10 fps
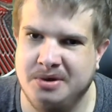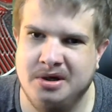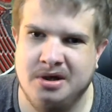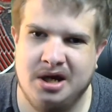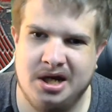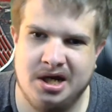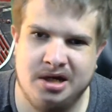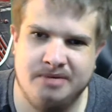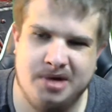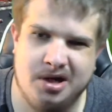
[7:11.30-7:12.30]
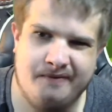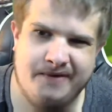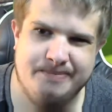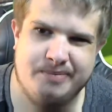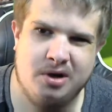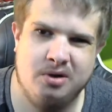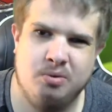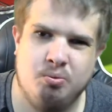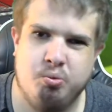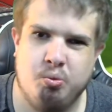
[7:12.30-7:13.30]
Um, and I think Poland
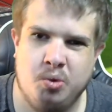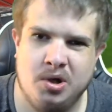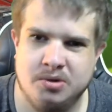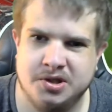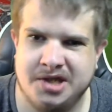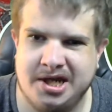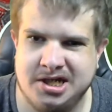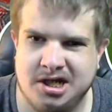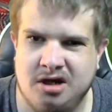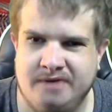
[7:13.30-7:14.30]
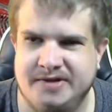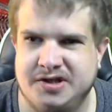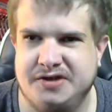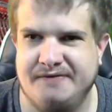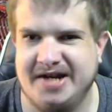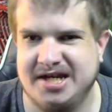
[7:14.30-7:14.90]
will just edge it over Slovakia.